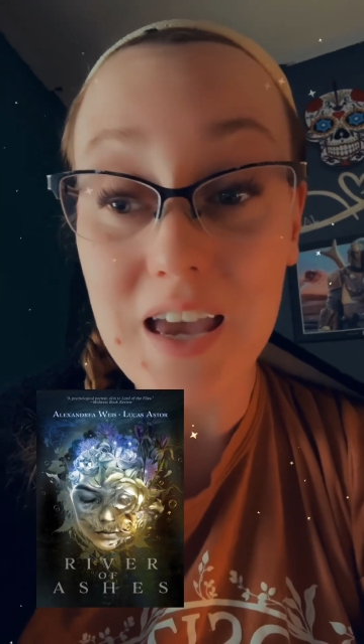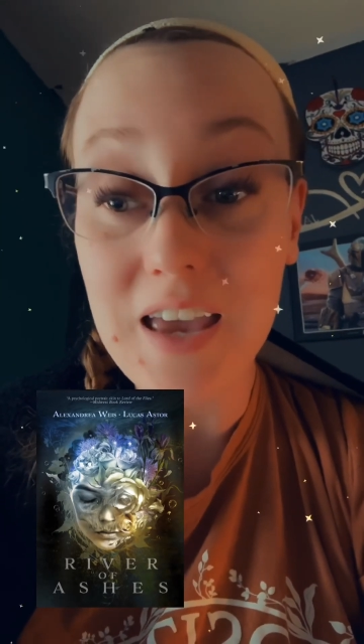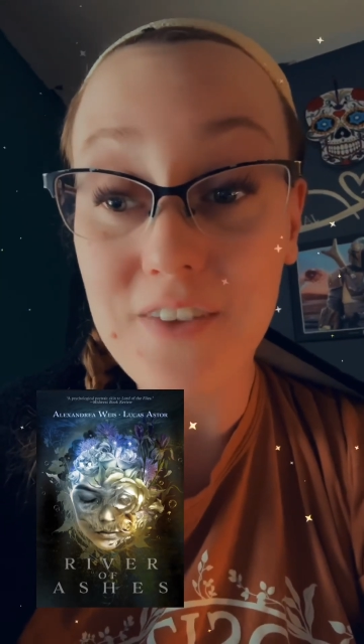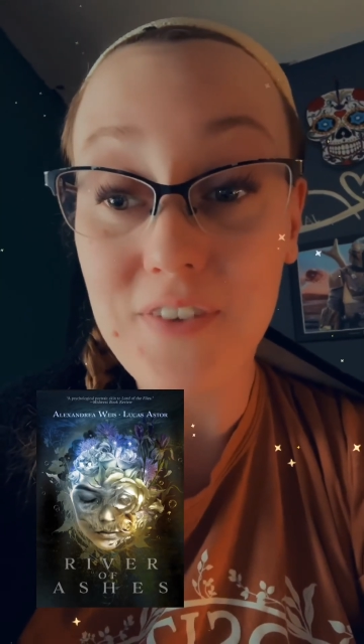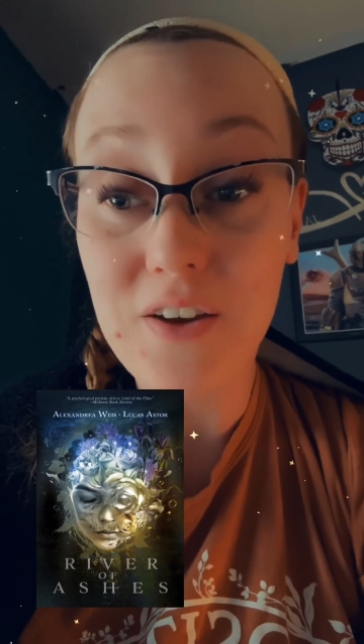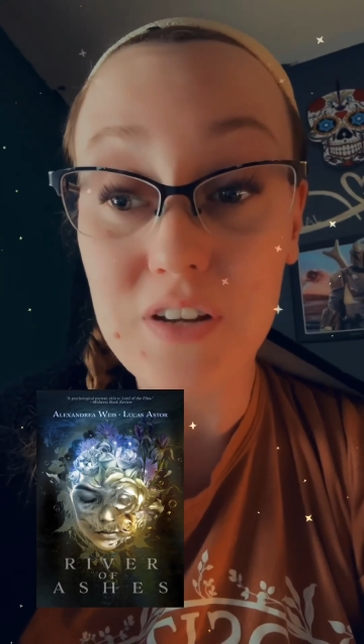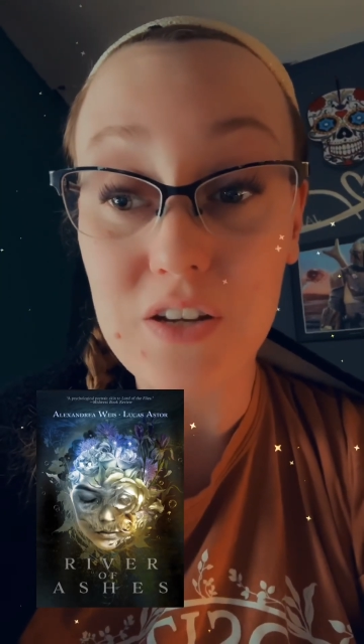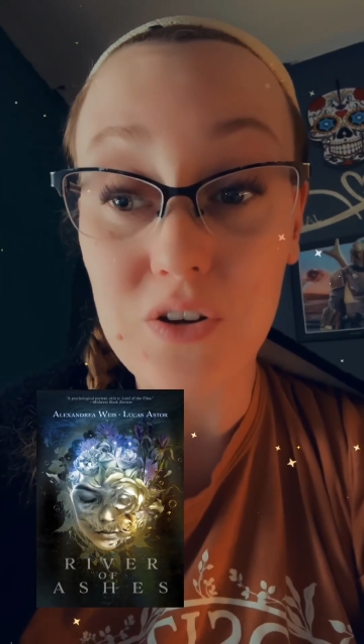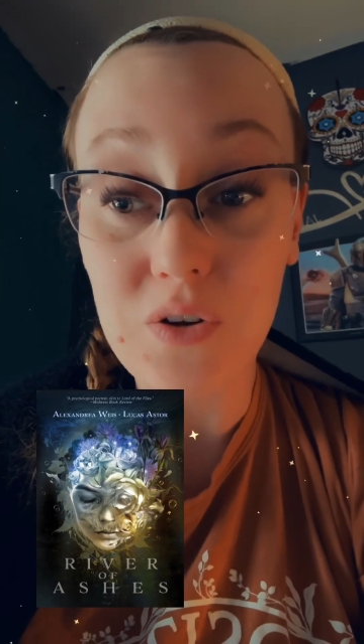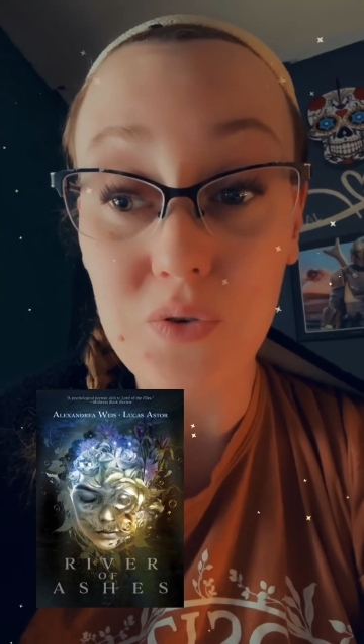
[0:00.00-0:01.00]
I found a
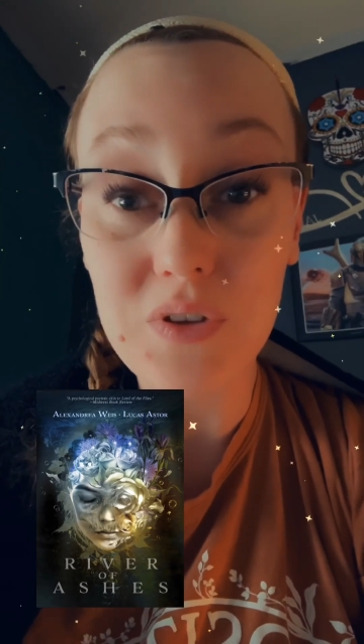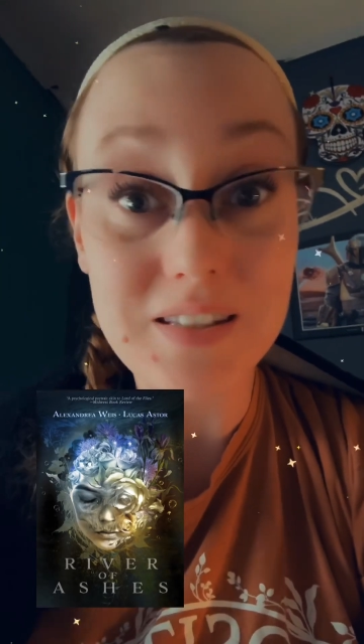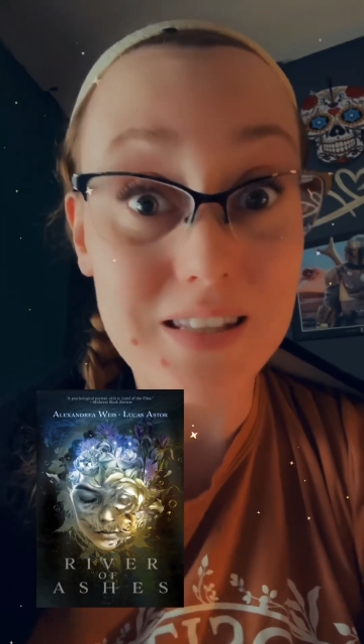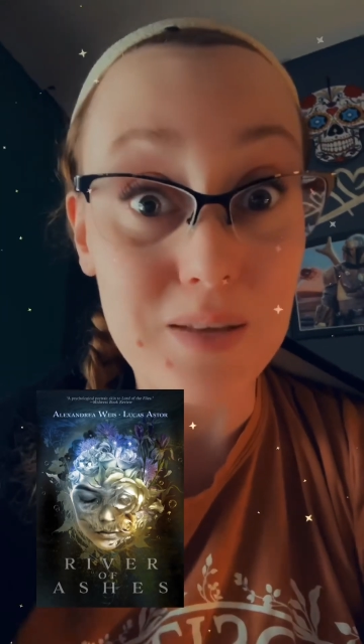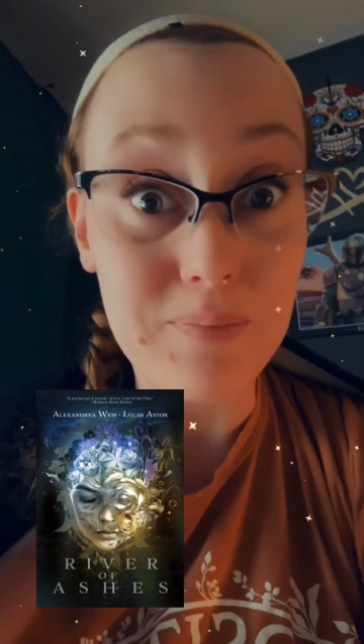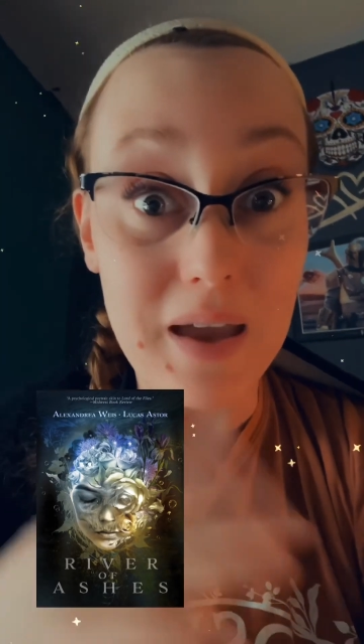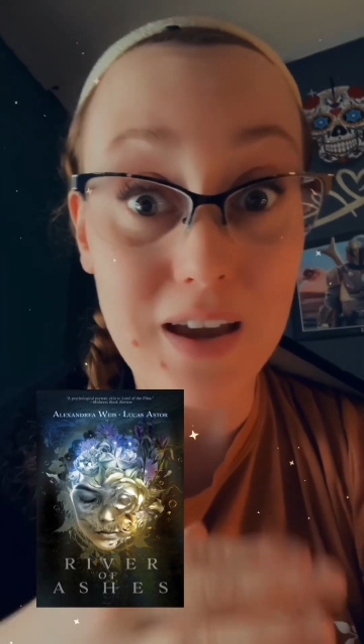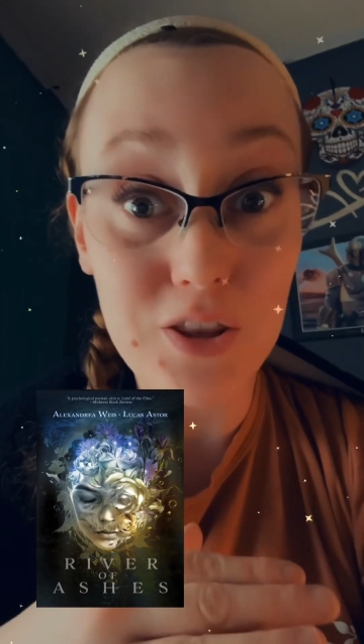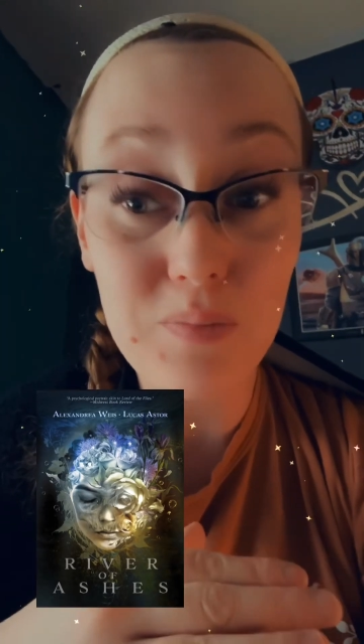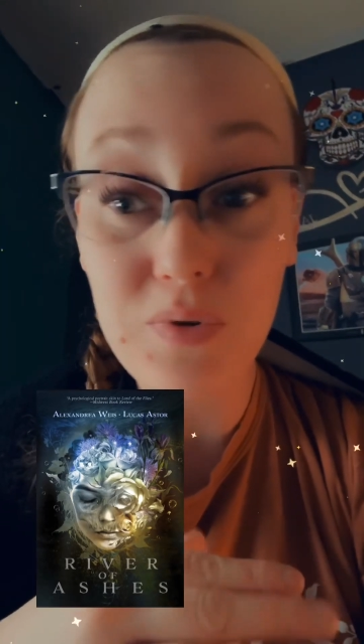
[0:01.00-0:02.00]
note that's in the back
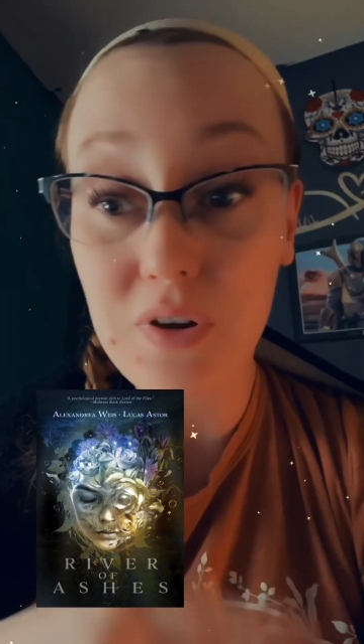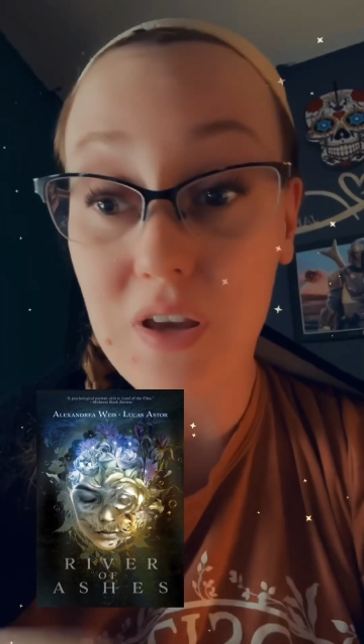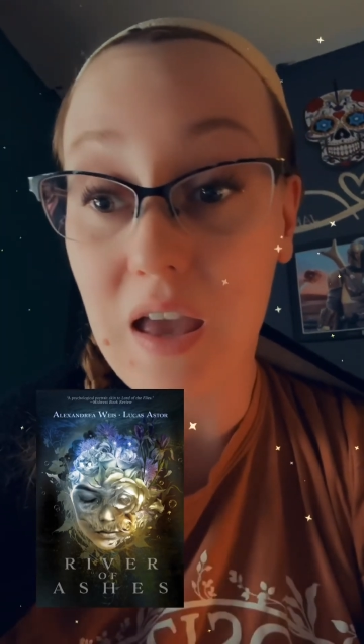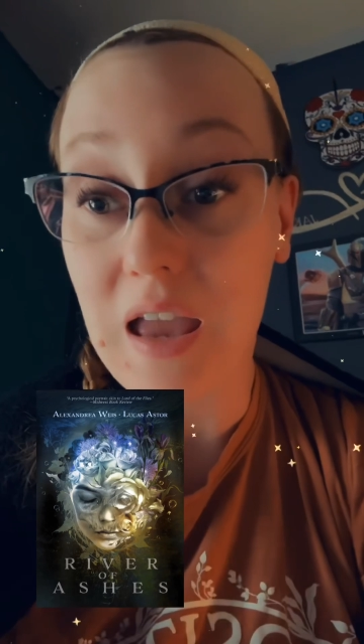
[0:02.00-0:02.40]
of the book,